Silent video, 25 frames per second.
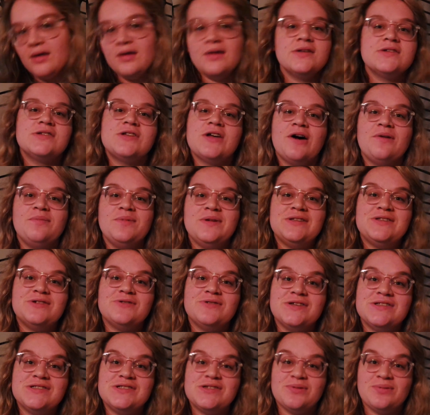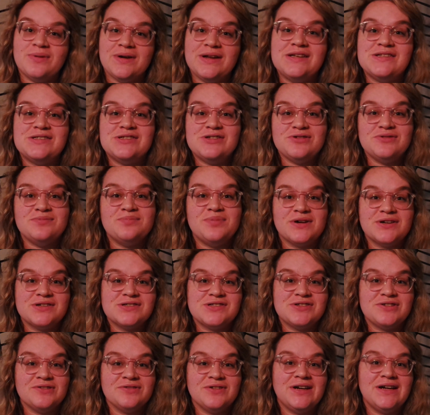So I'll be doing 22
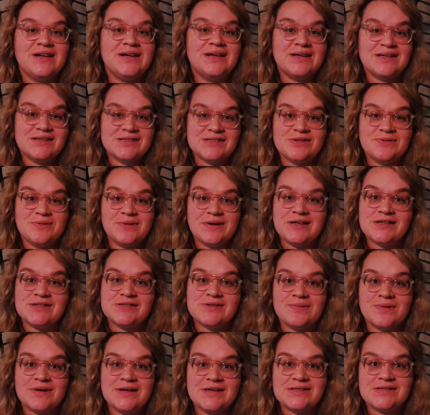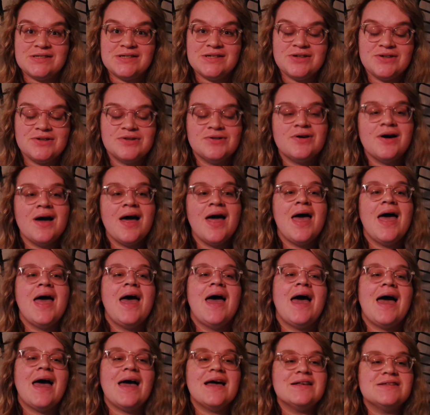books to read in 2022,
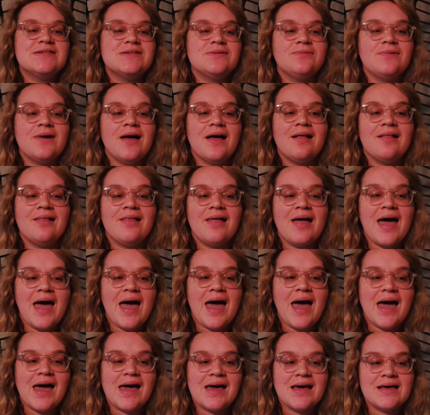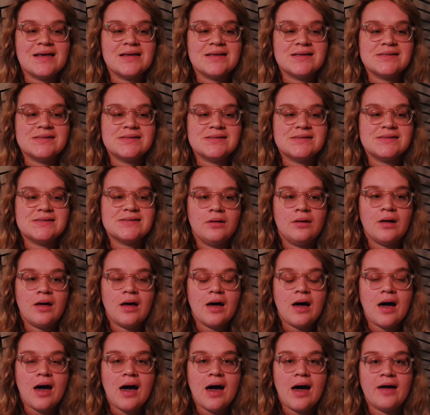as well as
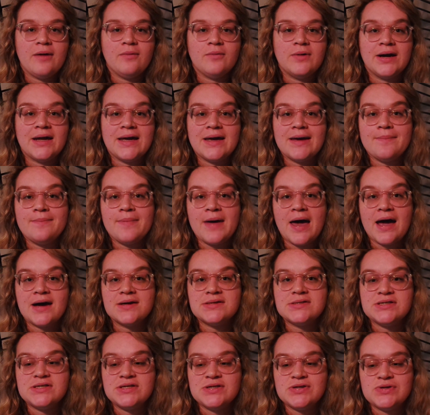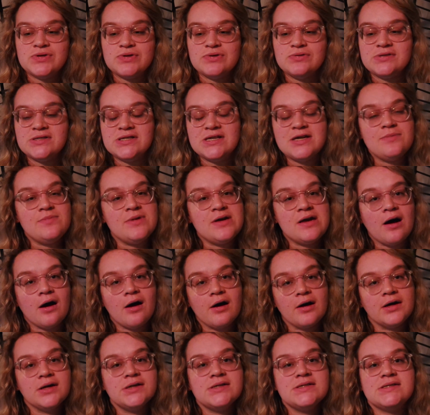I want to get back to
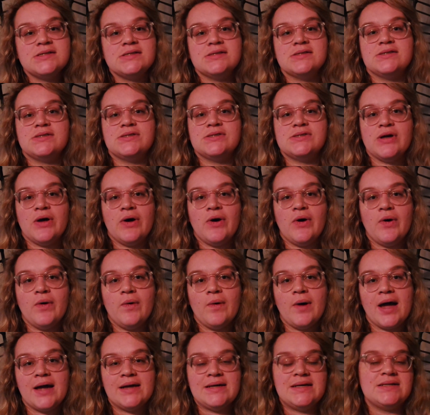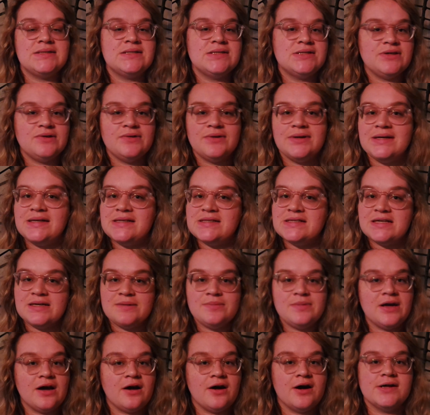TBRs. So I didn't do any
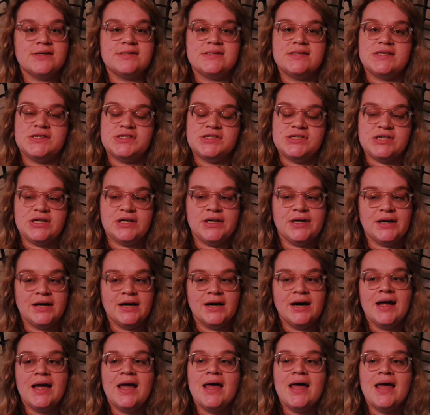TBRs this year,